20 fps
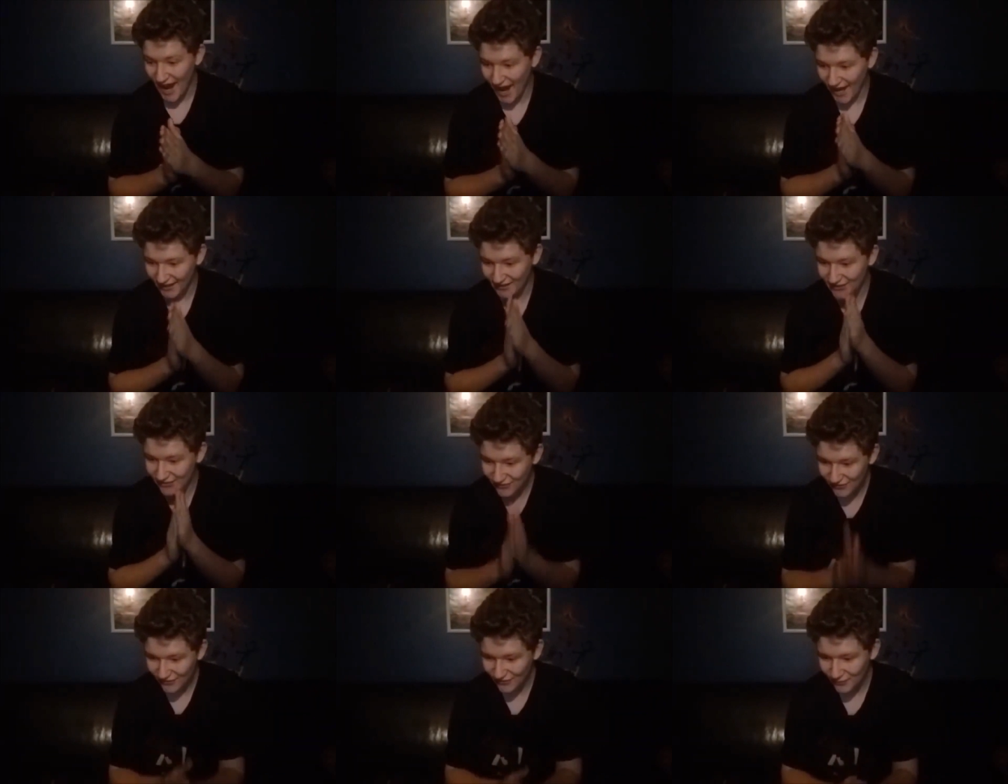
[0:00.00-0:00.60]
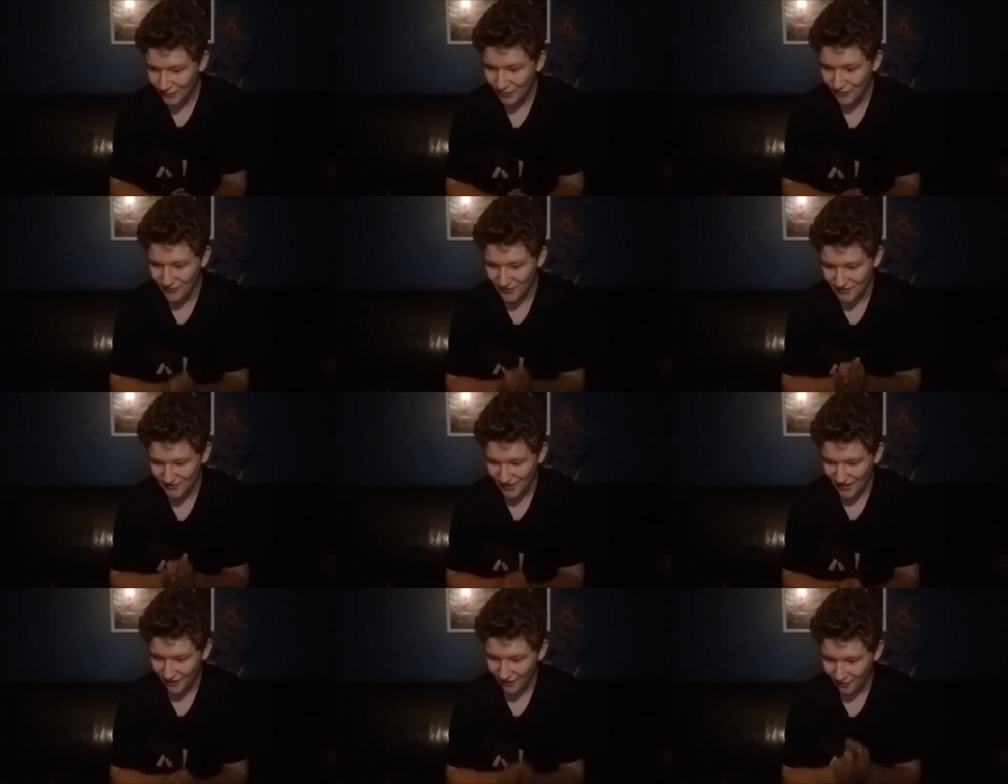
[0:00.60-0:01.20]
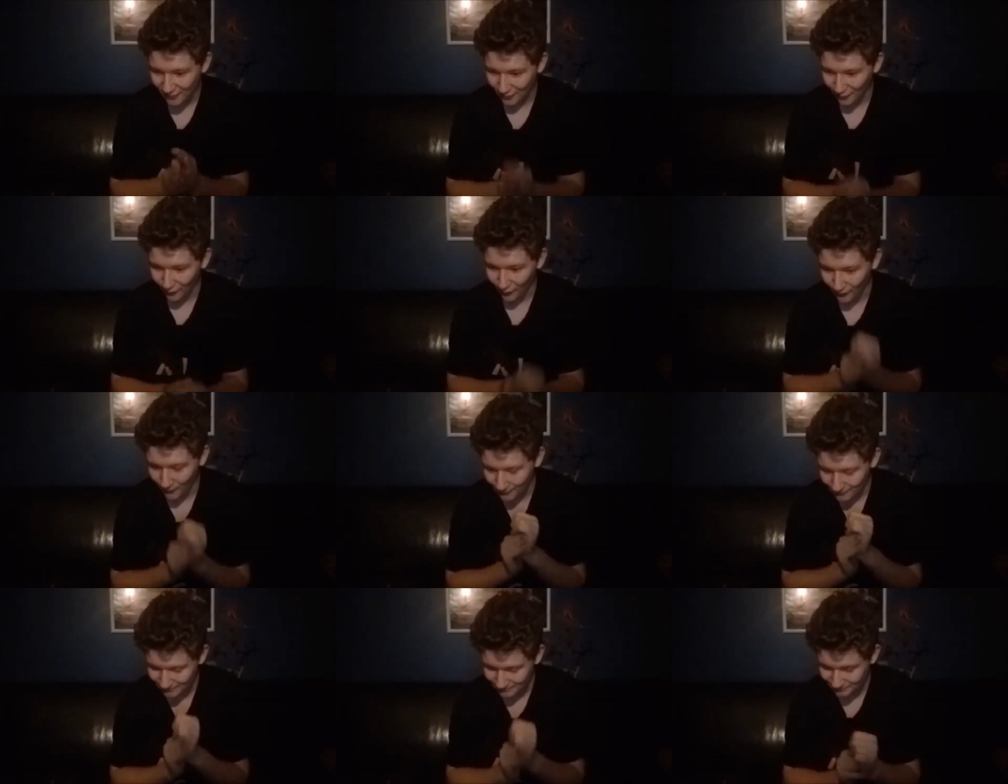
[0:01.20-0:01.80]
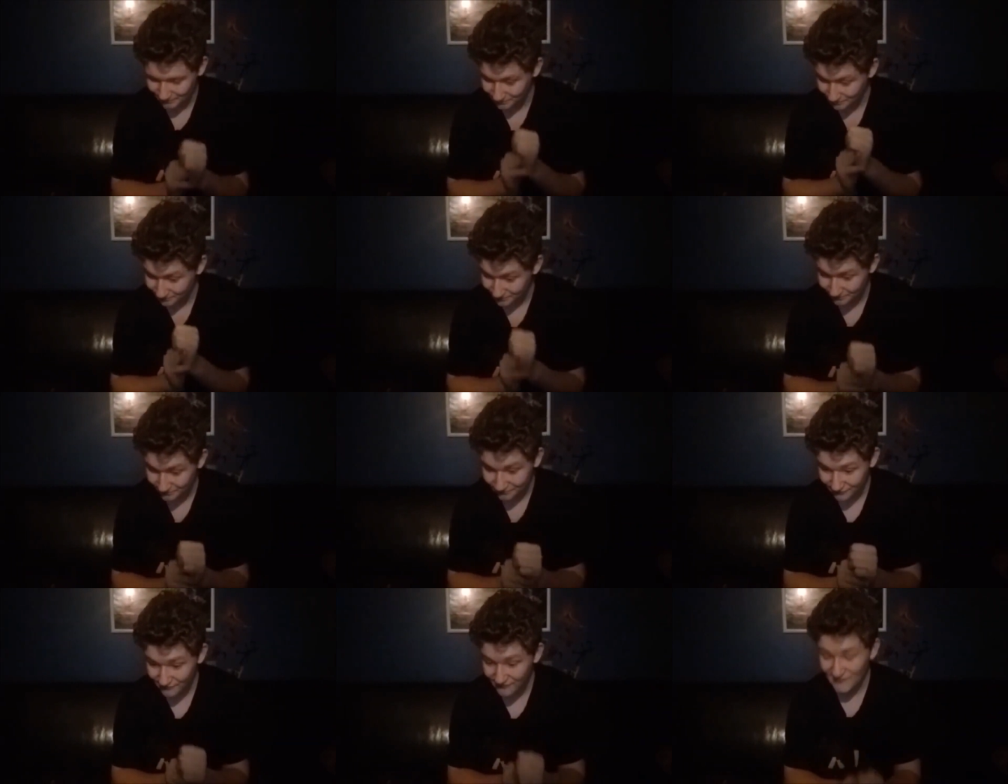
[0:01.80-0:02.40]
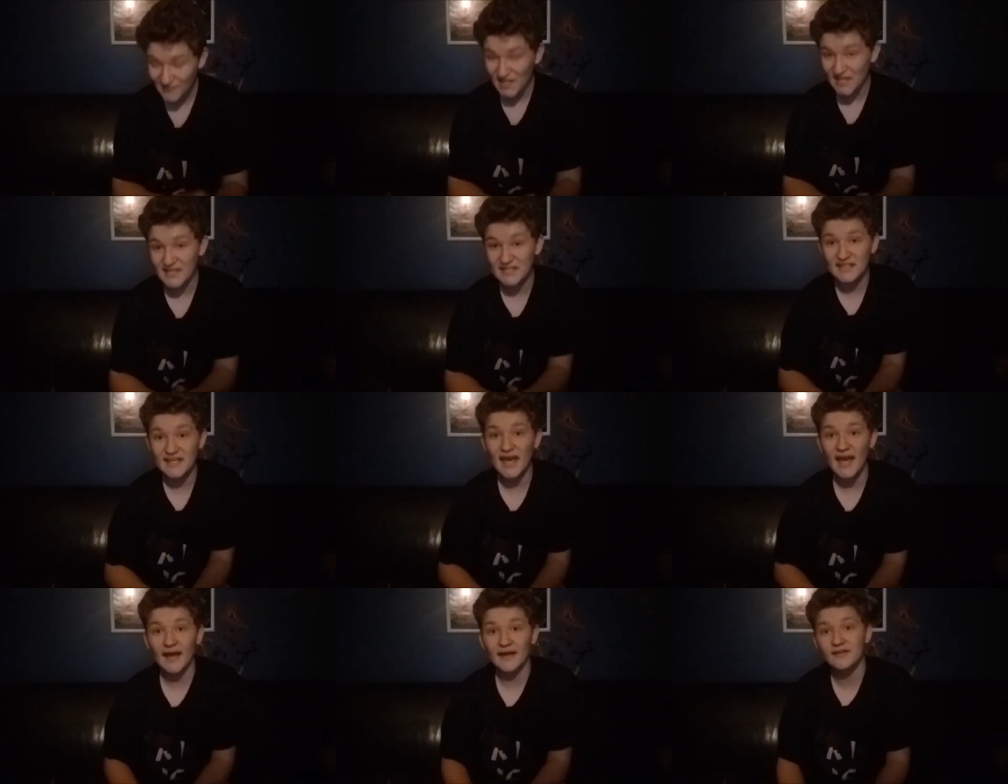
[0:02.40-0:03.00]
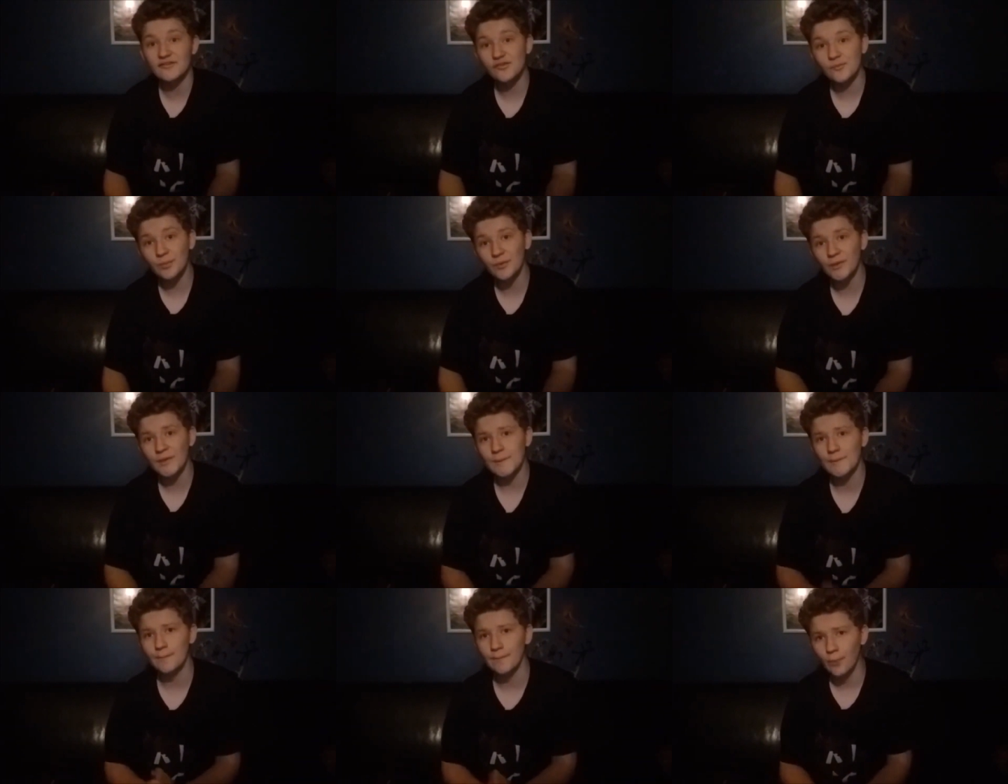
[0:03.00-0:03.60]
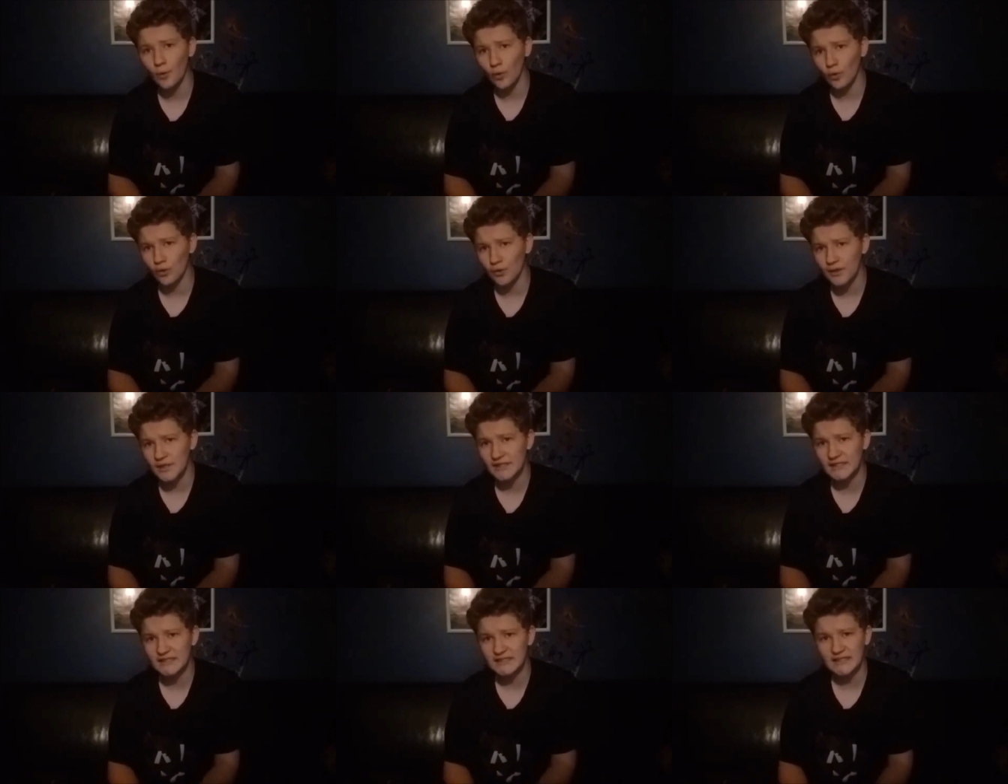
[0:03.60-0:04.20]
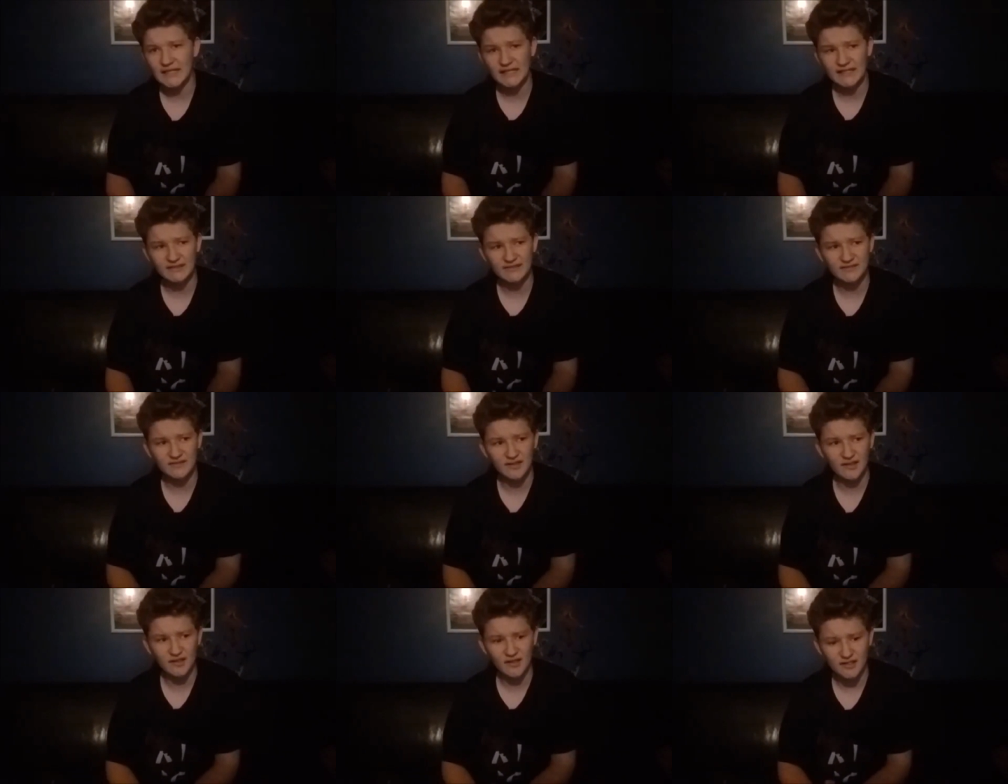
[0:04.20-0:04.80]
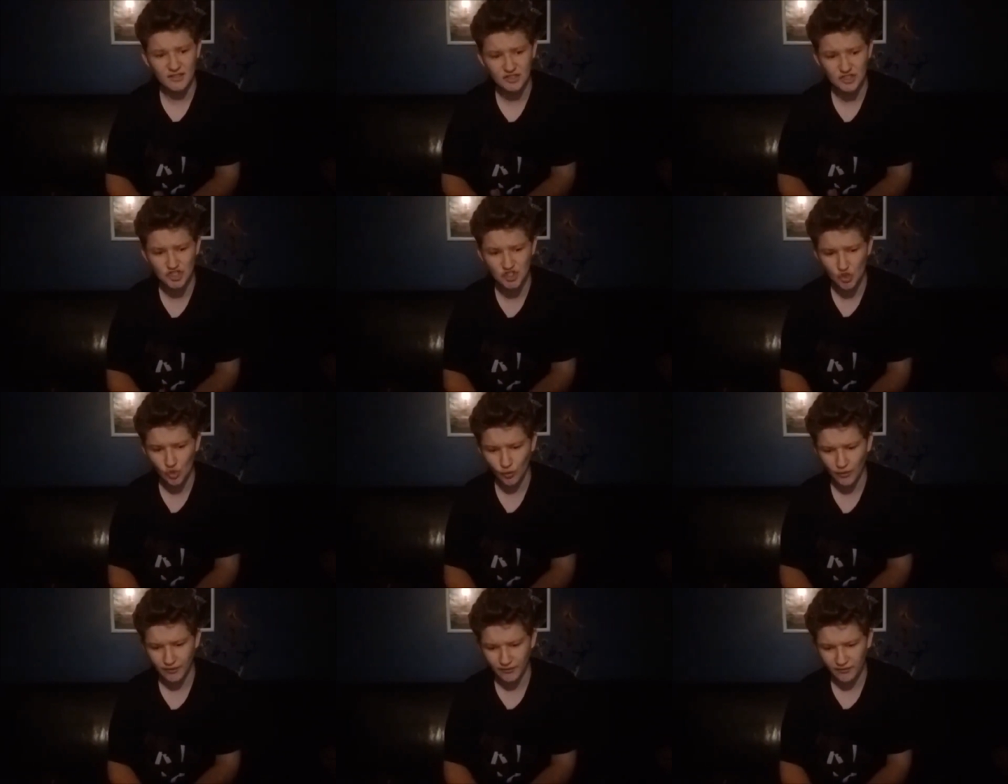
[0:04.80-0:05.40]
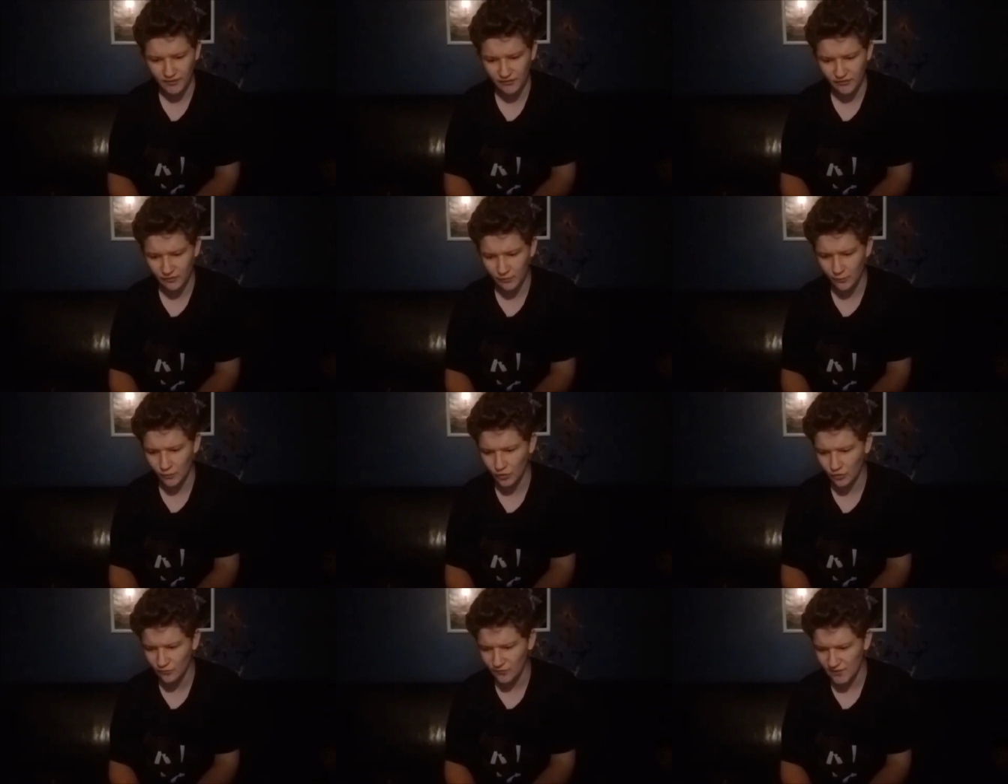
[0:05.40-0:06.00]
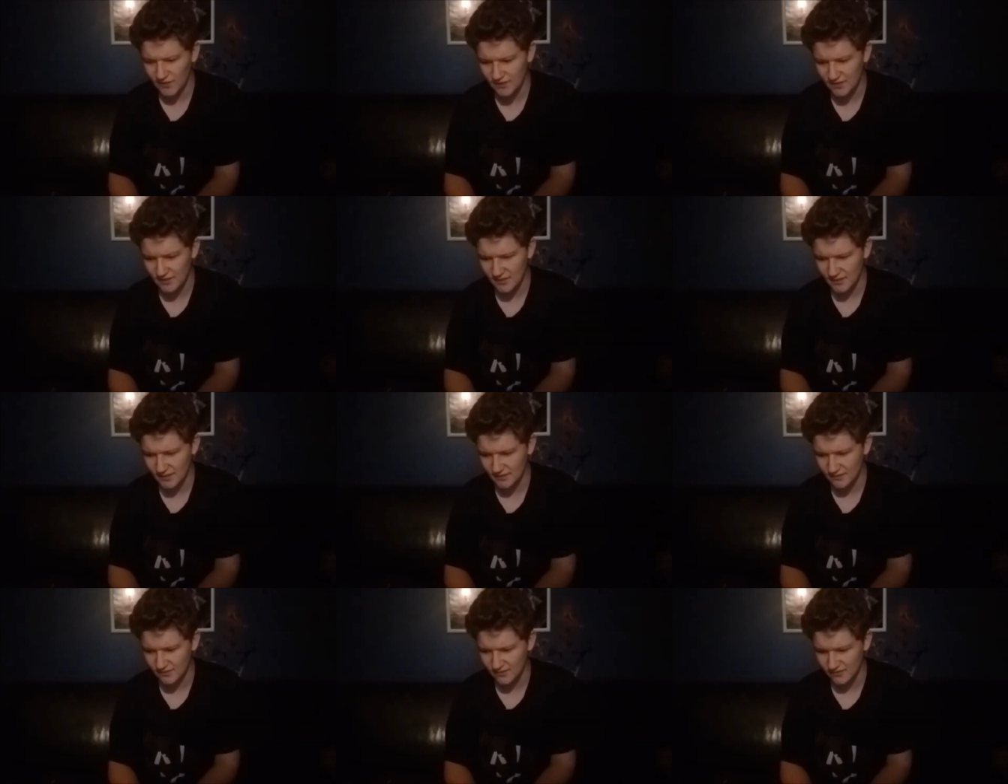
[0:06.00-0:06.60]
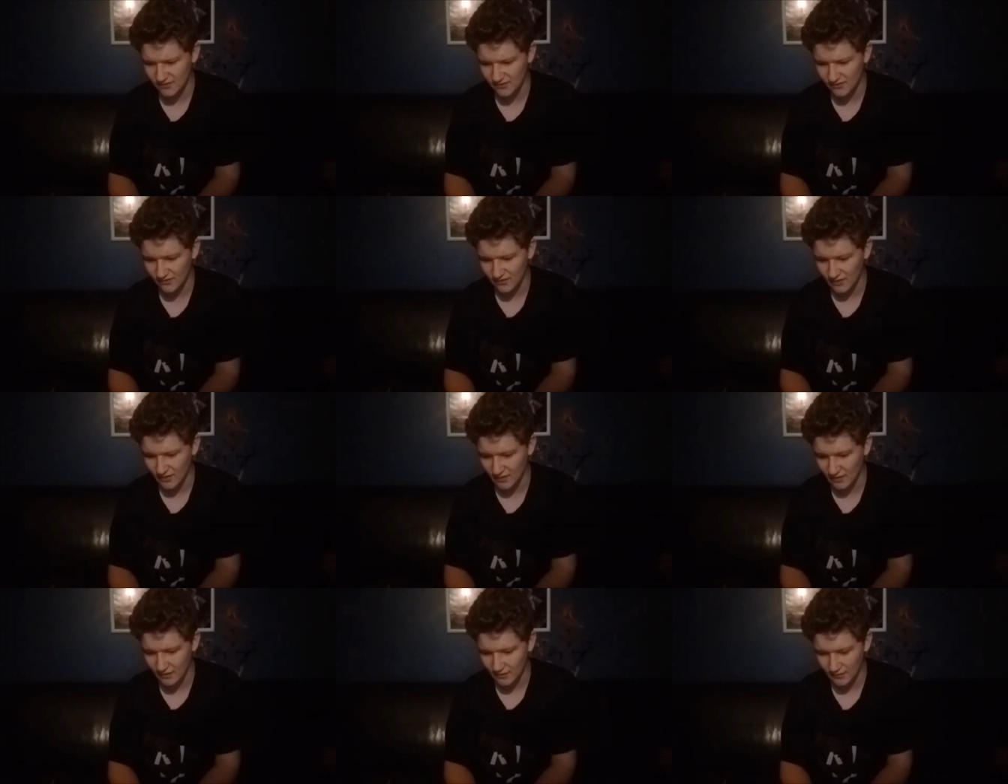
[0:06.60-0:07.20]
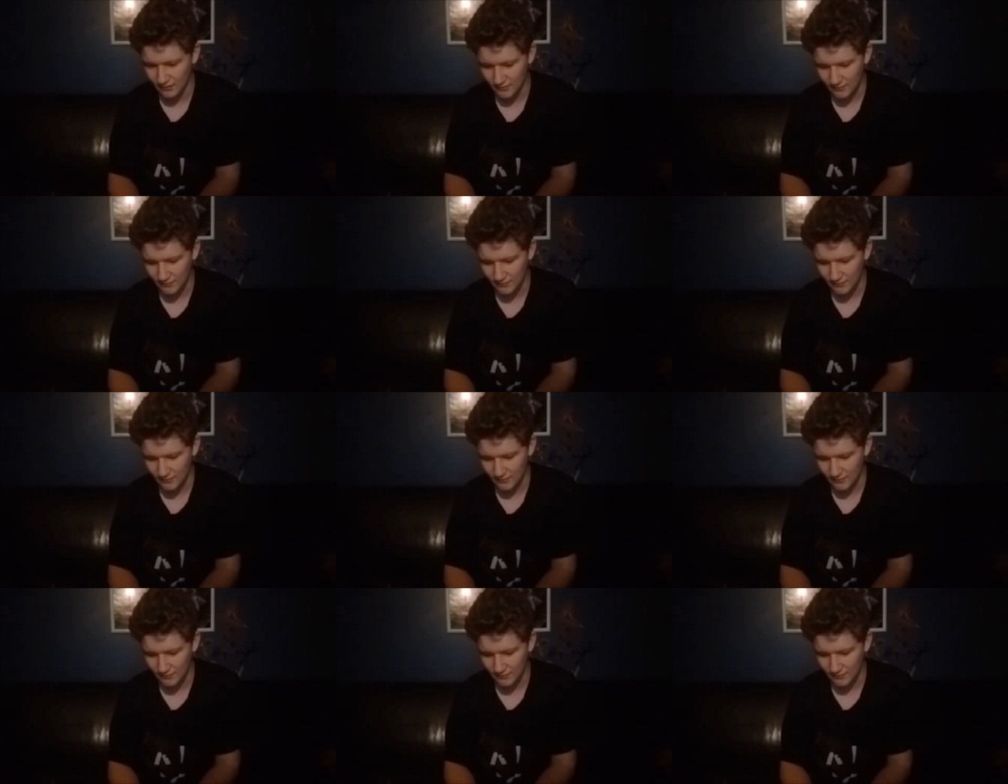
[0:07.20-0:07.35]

And is this movie terrible? Yeah, it's a pretty boring and uh, joyless movie. It's like